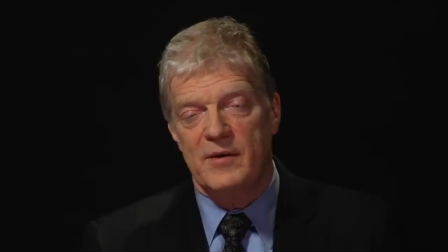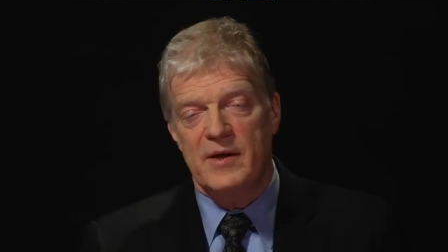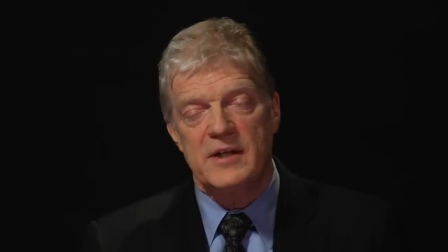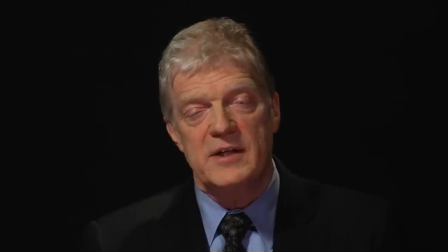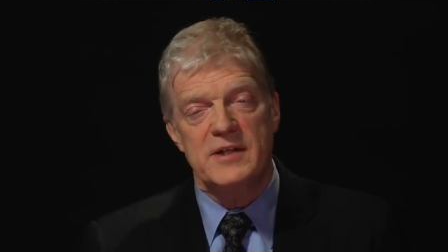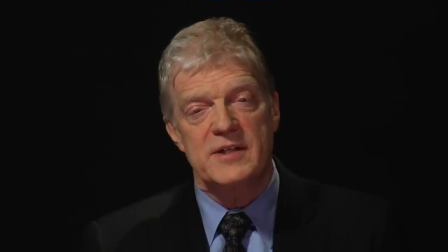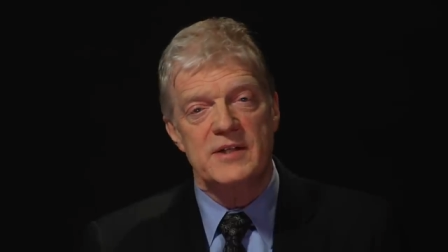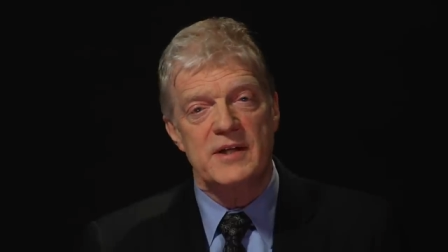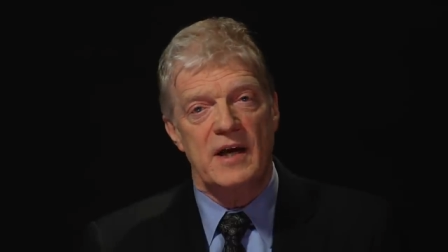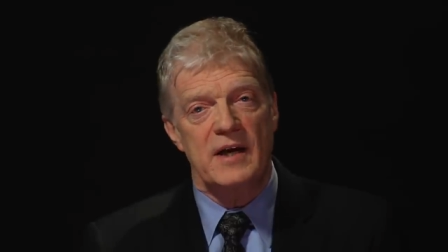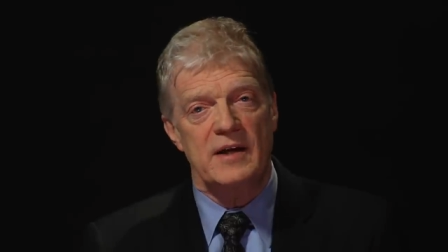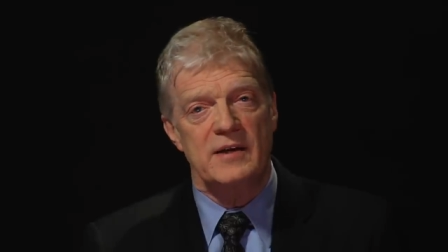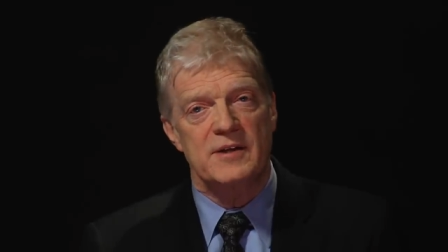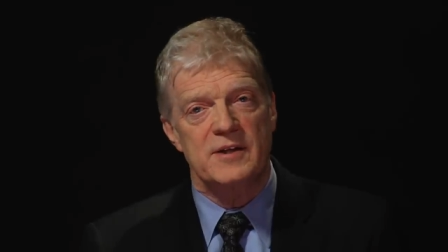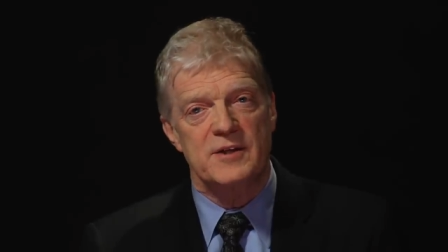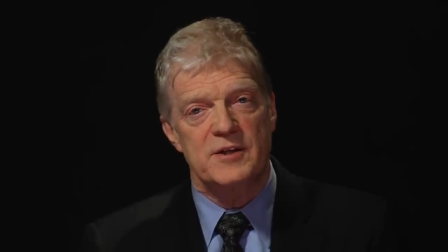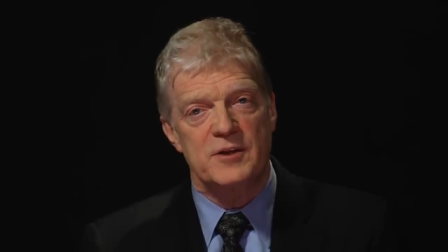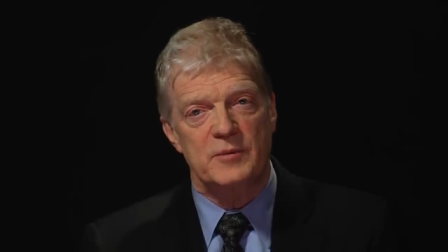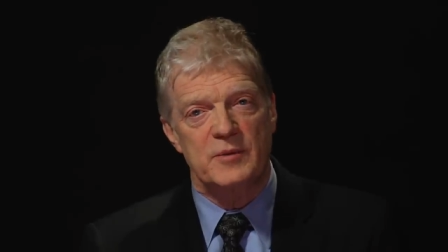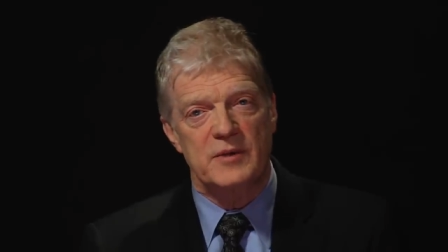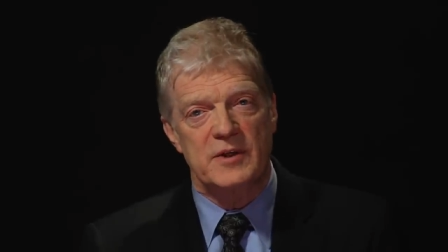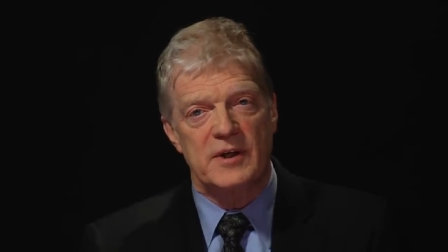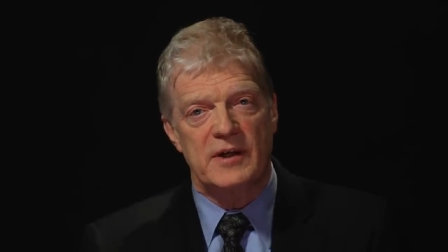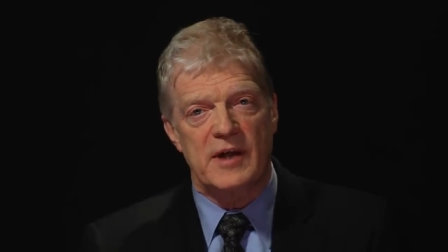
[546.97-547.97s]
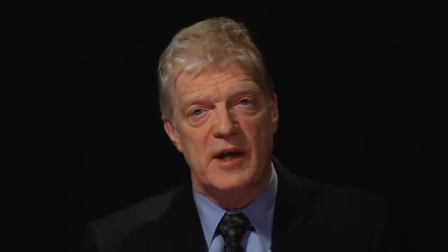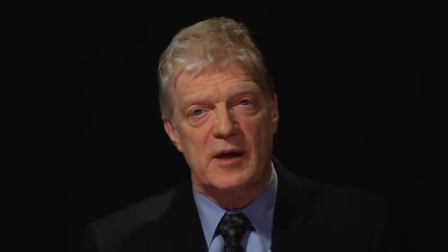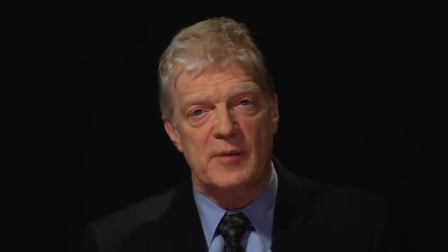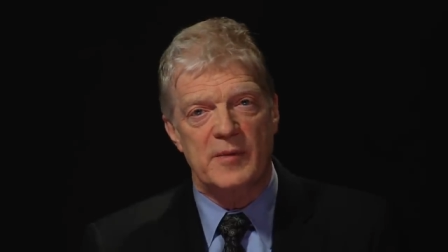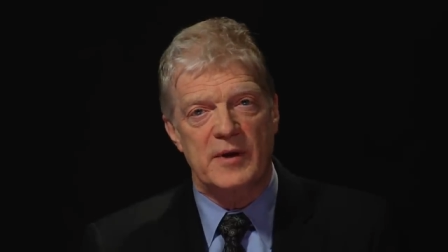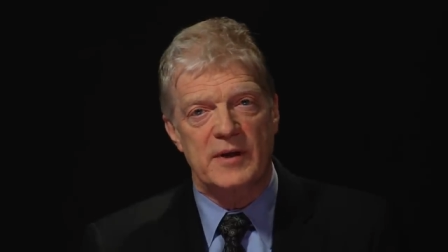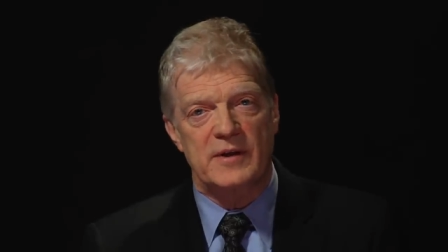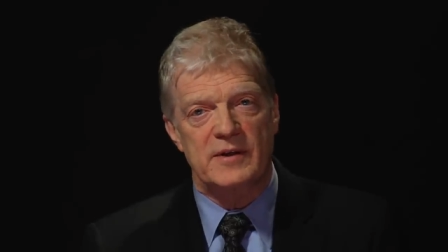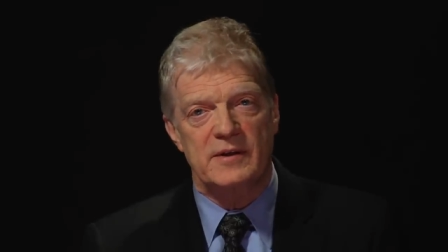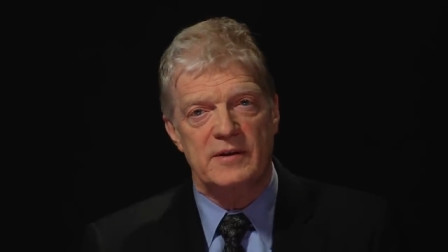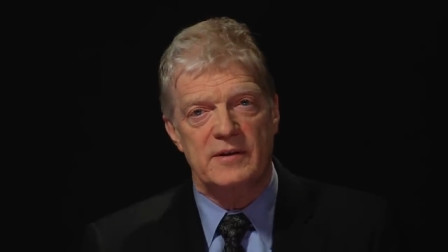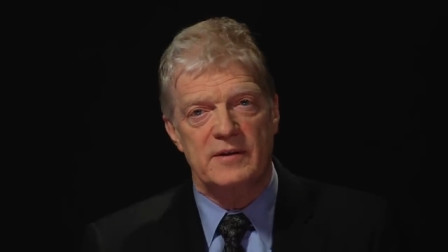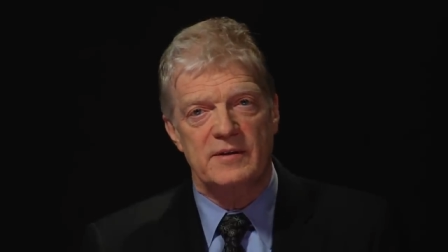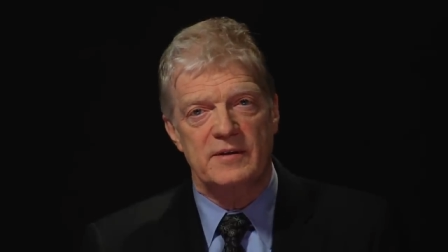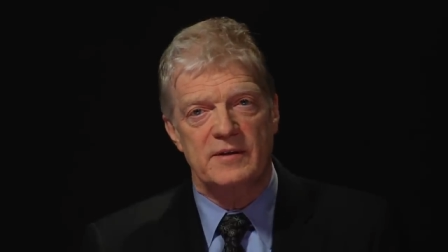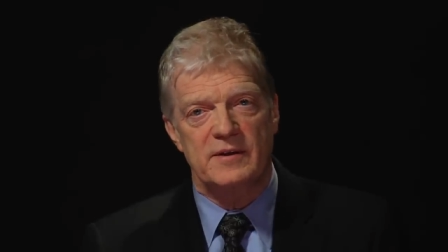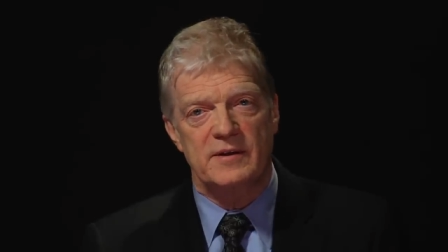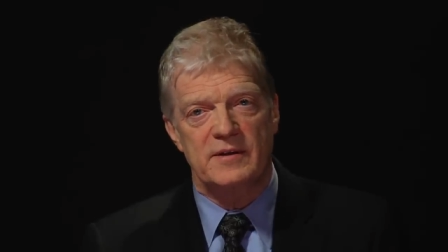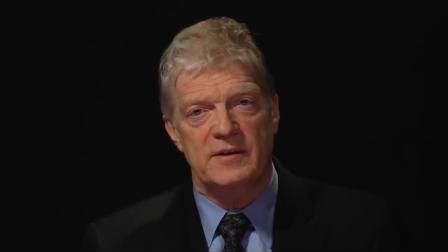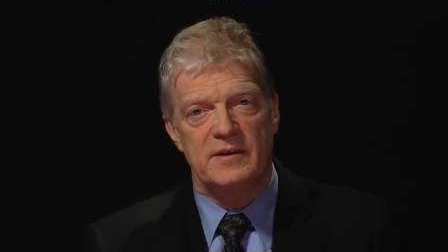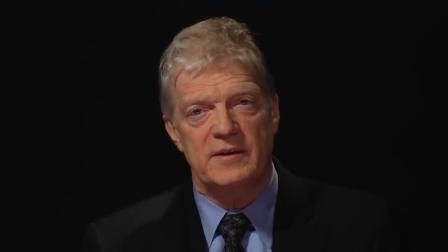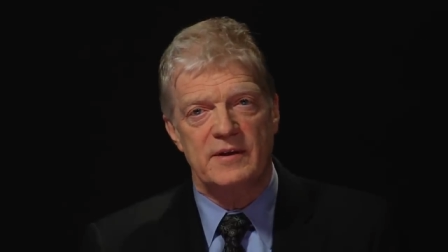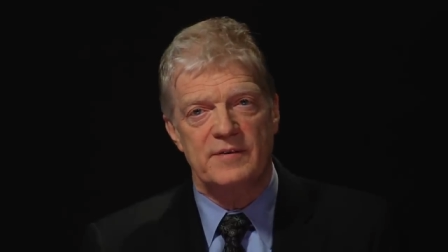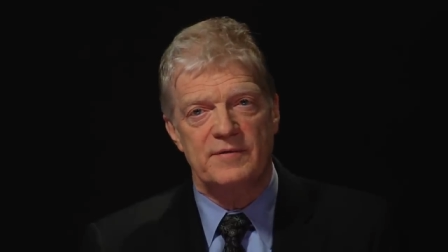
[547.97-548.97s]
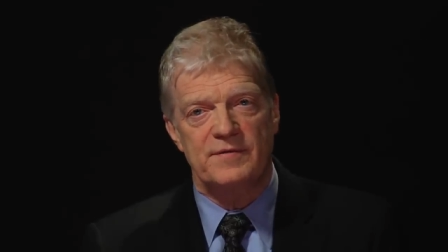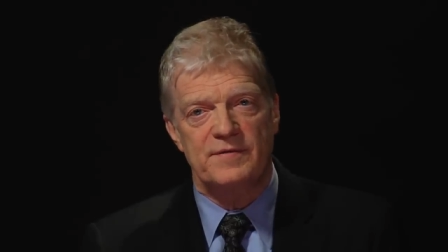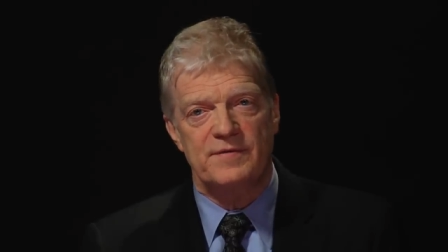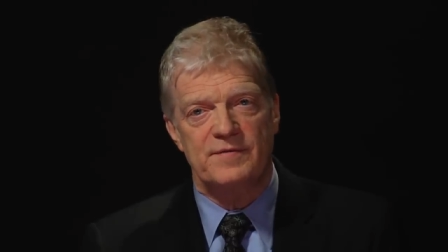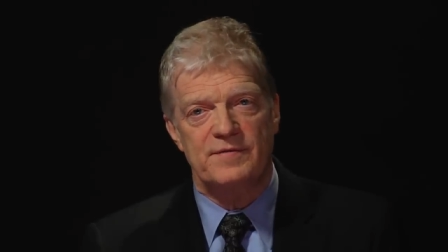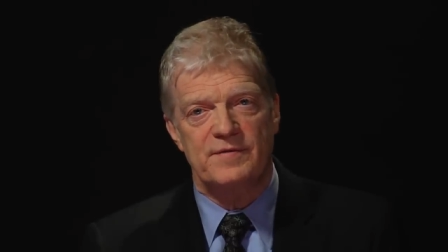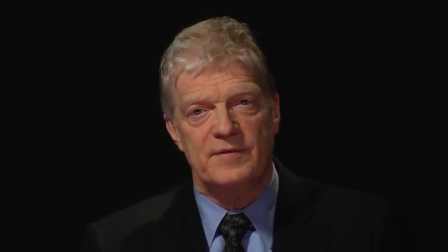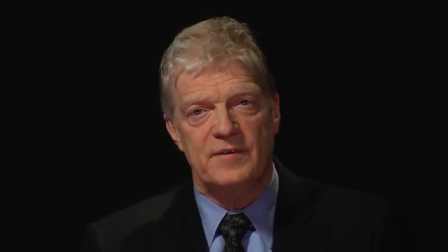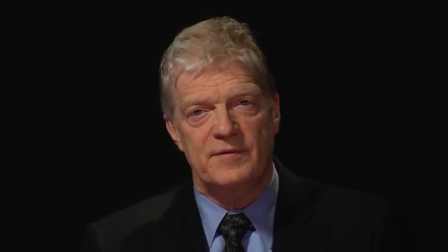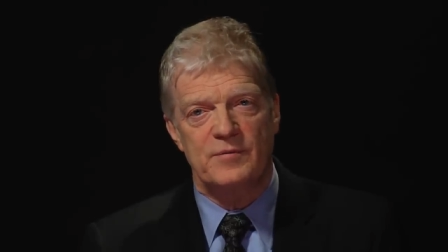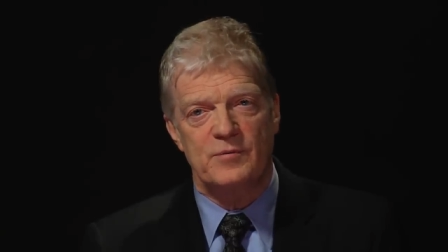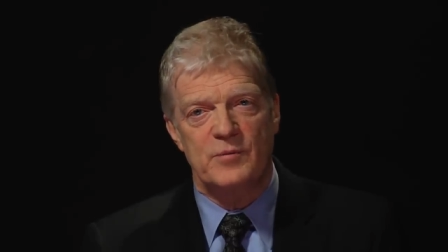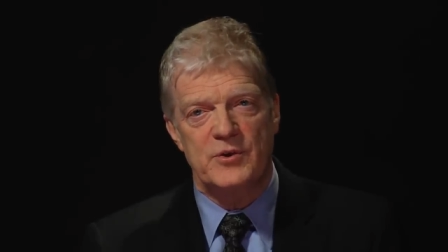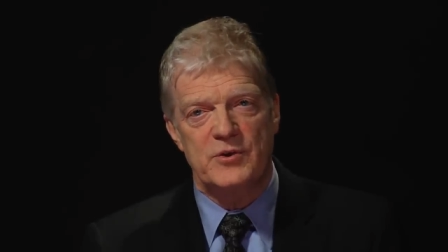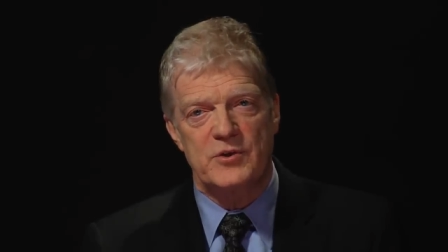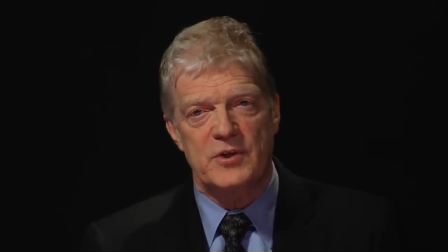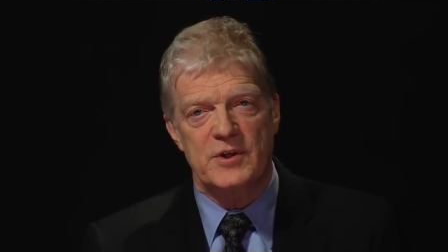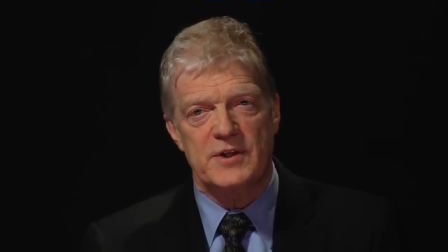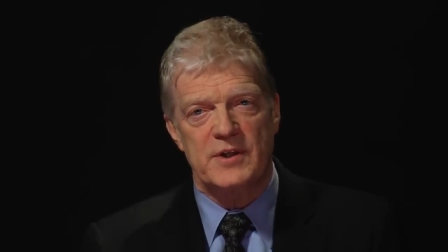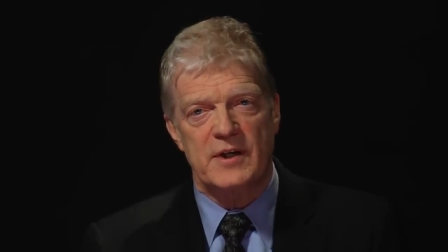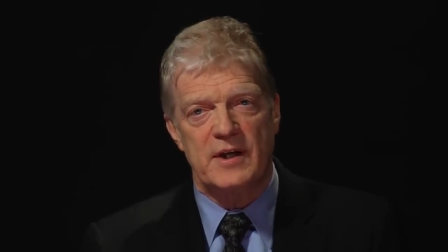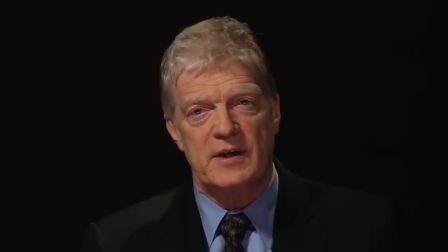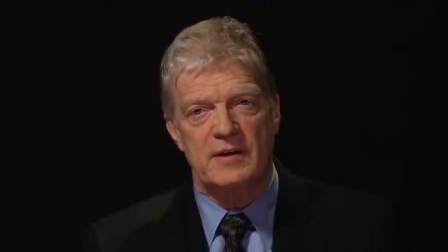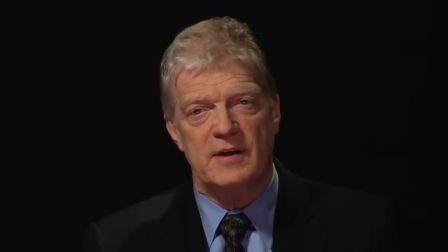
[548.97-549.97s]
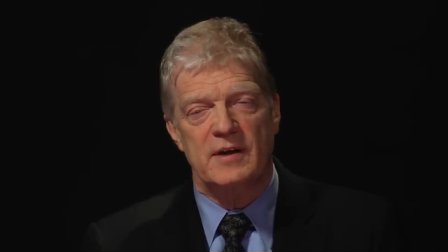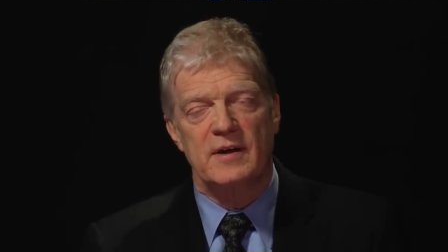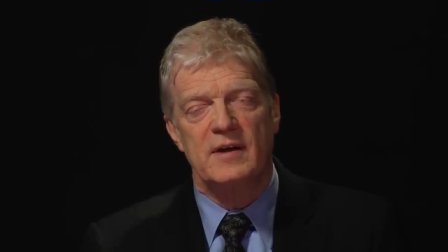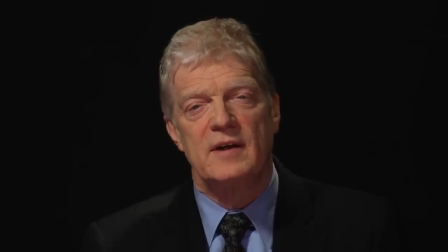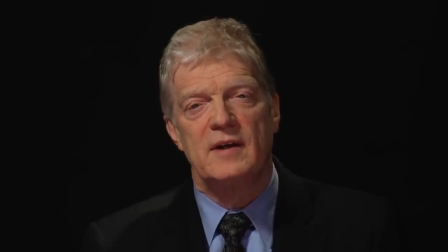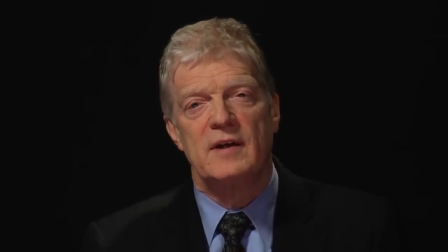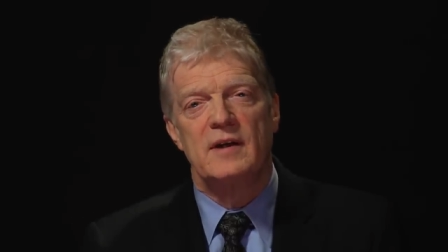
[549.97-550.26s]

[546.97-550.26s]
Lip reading: any scientists who would claim it, that if we just get